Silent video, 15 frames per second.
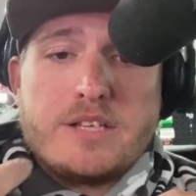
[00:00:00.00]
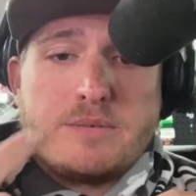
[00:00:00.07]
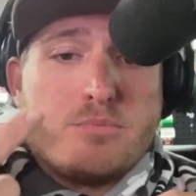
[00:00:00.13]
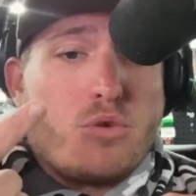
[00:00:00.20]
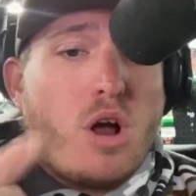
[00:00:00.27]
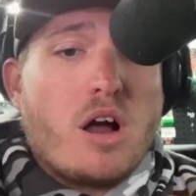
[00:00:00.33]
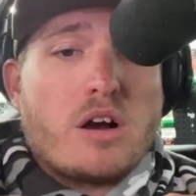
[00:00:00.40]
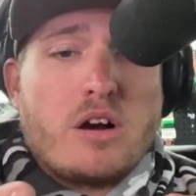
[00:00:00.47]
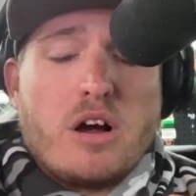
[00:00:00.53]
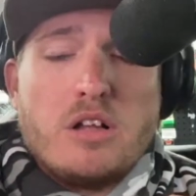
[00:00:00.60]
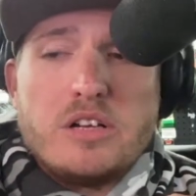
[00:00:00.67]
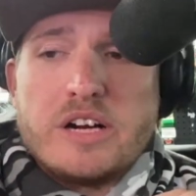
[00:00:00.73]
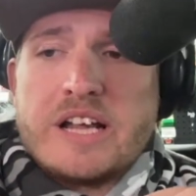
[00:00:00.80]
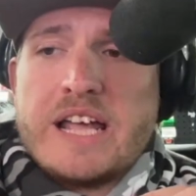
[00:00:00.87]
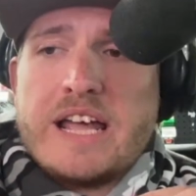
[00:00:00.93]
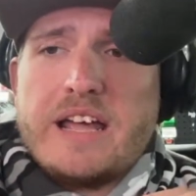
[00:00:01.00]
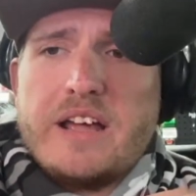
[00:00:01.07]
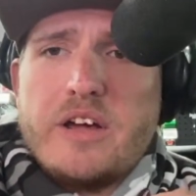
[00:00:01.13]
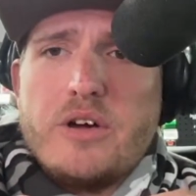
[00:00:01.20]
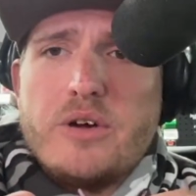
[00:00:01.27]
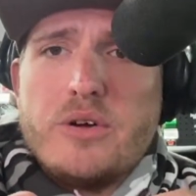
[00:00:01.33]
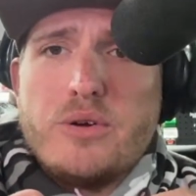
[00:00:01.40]
some rock crawler
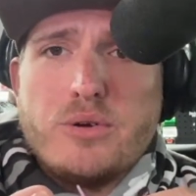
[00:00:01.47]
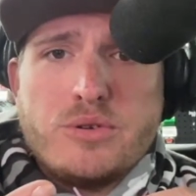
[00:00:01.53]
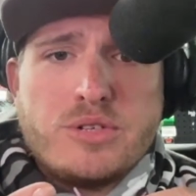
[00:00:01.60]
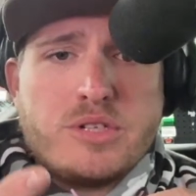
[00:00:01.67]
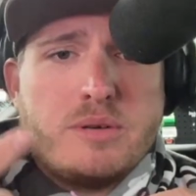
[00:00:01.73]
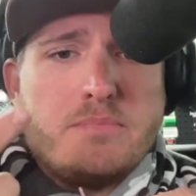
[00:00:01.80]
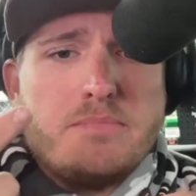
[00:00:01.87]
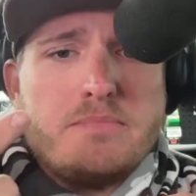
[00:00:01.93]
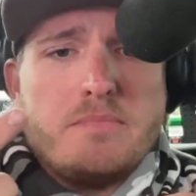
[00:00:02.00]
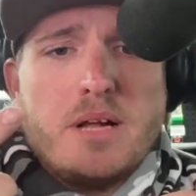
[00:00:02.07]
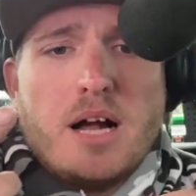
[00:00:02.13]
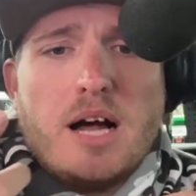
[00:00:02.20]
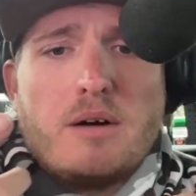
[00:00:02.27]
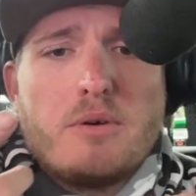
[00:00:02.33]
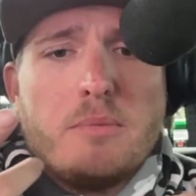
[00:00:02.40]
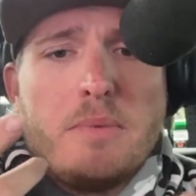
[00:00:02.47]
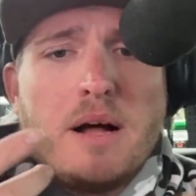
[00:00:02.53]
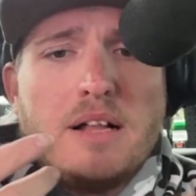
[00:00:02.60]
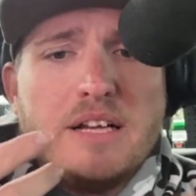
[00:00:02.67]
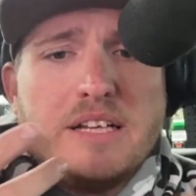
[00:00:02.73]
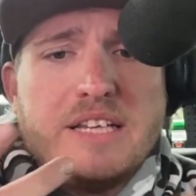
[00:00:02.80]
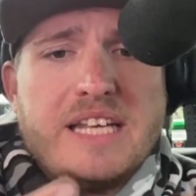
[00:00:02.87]
KOs, some
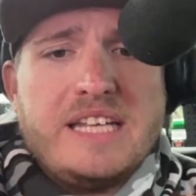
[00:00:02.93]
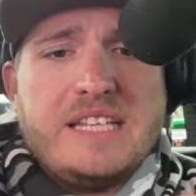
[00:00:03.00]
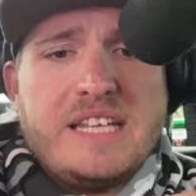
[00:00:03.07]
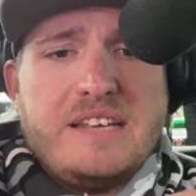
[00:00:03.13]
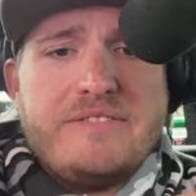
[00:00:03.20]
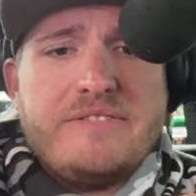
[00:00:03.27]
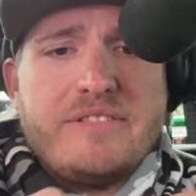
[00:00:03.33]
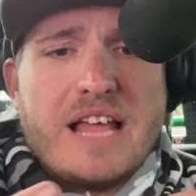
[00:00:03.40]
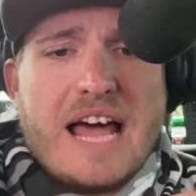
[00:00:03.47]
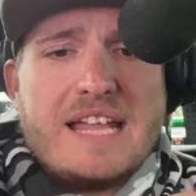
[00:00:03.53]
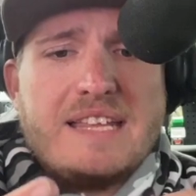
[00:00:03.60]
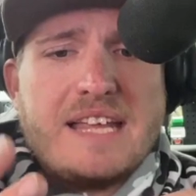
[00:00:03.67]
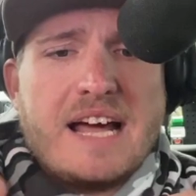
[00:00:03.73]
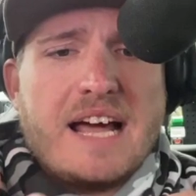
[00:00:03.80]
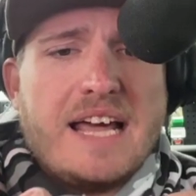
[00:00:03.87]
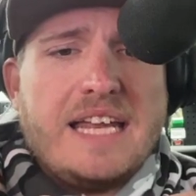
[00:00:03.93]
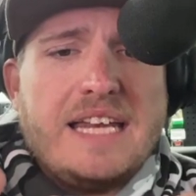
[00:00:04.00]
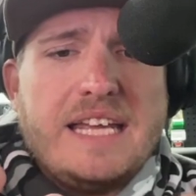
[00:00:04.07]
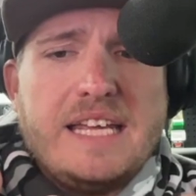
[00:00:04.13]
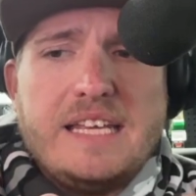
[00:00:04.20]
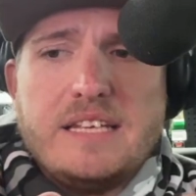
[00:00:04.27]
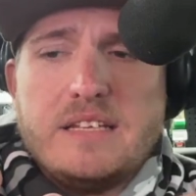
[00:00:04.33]
Rapala DT flat
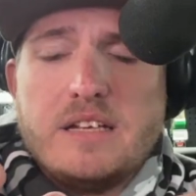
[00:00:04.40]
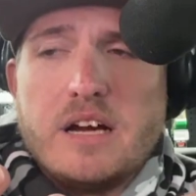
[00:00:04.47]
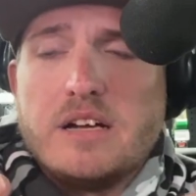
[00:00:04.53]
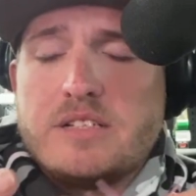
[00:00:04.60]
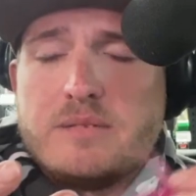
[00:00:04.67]
tiny,